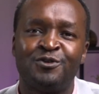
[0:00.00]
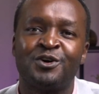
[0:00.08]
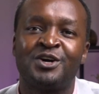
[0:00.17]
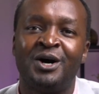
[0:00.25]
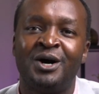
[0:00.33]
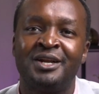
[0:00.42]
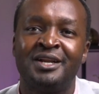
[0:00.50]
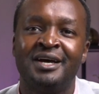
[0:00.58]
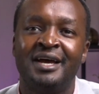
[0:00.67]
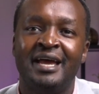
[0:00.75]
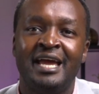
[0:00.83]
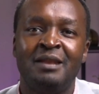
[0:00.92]
God.
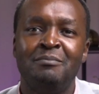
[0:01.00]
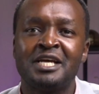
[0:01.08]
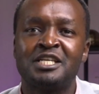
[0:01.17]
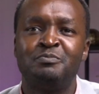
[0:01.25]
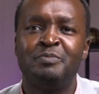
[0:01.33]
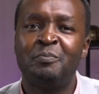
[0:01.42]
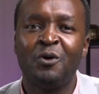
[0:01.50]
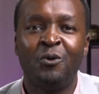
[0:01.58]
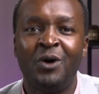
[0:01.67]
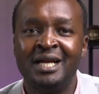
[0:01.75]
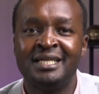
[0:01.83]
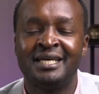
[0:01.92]
It makes people
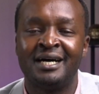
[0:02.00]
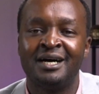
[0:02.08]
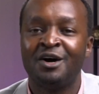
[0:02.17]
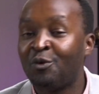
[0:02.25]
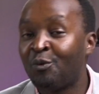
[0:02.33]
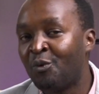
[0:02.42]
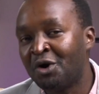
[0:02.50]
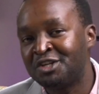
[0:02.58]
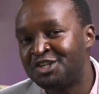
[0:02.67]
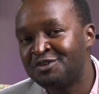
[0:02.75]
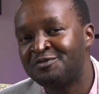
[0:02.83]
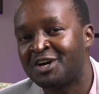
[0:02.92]
wonder what
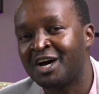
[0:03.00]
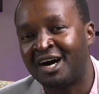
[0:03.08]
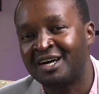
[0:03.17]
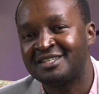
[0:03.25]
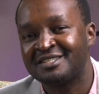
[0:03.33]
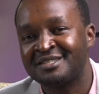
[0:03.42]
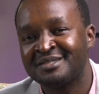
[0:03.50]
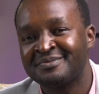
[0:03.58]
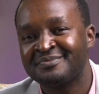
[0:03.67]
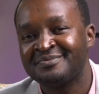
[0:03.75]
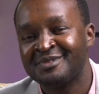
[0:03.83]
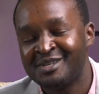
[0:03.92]
you've got.
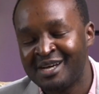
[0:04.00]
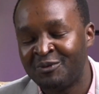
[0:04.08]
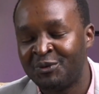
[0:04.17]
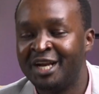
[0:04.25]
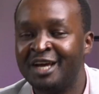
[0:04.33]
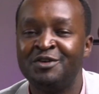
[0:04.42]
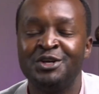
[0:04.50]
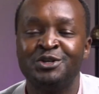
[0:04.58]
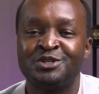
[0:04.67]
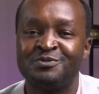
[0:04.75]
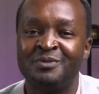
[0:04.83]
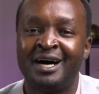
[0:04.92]
Whenever you
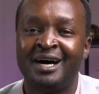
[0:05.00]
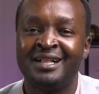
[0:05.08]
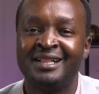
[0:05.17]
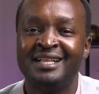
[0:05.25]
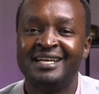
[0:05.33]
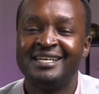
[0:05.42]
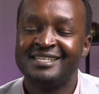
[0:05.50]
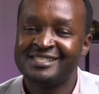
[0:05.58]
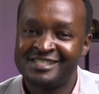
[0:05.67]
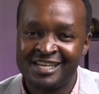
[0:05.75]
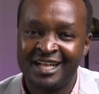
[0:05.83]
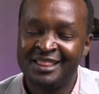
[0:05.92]
smile,
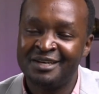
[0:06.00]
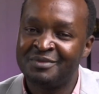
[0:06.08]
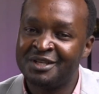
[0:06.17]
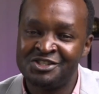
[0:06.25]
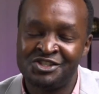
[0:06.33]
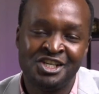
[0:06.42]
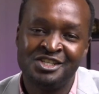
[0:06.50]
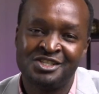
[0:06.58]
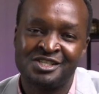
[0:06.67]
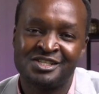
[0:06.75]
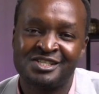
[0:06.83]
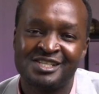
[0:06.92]
tell them that
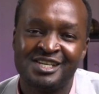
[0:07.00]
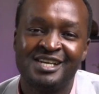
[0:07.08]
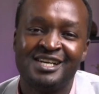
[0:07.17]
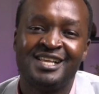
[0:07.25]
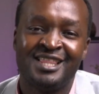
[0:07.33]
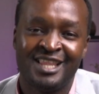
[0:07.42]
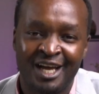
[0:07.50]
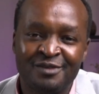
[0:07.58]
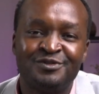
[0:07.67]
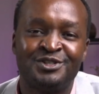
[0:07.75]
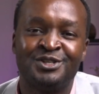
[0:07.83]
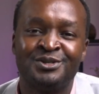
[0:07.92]
Jesus
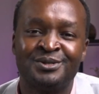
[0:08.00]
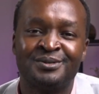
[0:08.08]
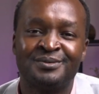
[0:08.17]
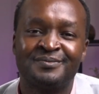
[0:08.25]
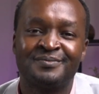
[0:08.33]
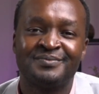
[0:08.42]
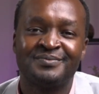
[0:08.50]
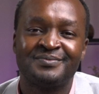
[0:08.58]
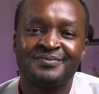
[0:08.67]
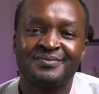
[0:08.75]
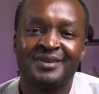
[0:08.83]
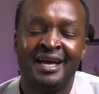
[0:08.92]
loves you
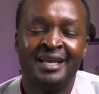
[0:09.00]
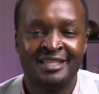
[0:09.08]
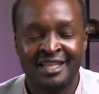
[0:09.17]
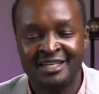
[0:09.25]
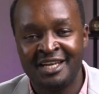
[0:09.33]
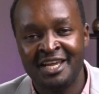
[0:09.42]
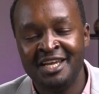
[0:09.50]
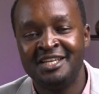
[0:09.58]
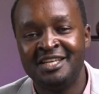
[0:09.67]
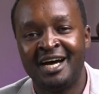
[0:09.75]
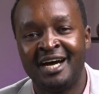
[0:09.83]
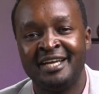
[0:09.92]
and that He
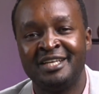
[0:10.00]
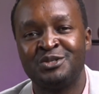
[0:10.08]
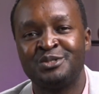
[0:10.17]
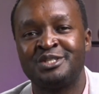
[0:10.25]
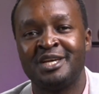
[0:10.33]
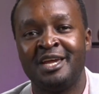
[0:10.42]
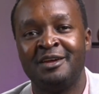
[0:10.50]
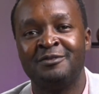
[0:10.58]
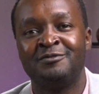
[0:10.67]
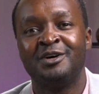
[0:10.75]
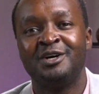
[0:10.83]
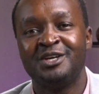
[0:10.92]
died to save
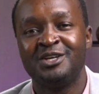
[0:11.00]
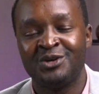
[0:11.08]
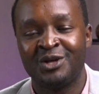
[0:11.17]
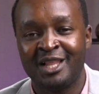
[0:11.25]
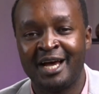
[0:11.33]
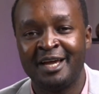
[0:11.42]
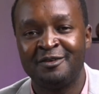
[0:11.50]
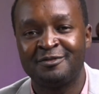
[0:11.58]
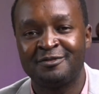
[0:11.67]
your life.